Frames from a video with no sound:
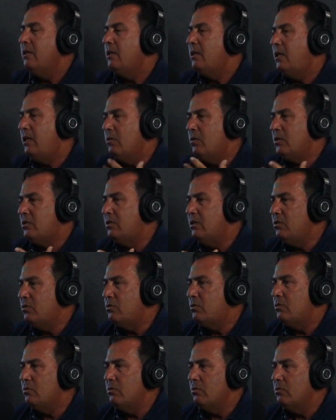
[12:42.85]
He was
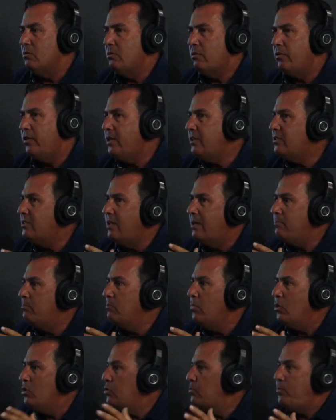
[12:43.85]
into things that
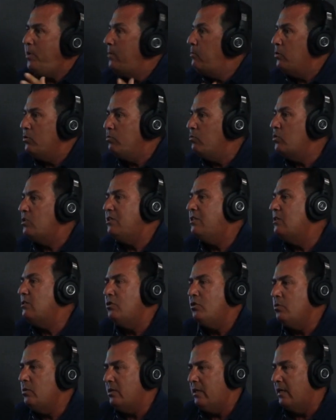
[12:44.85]
most people didn't
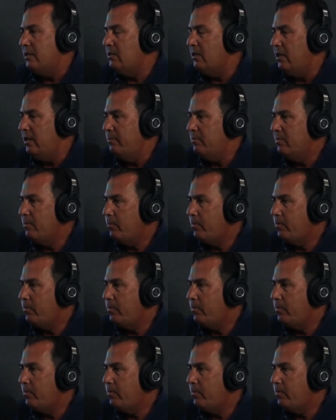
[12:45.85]
do at that time,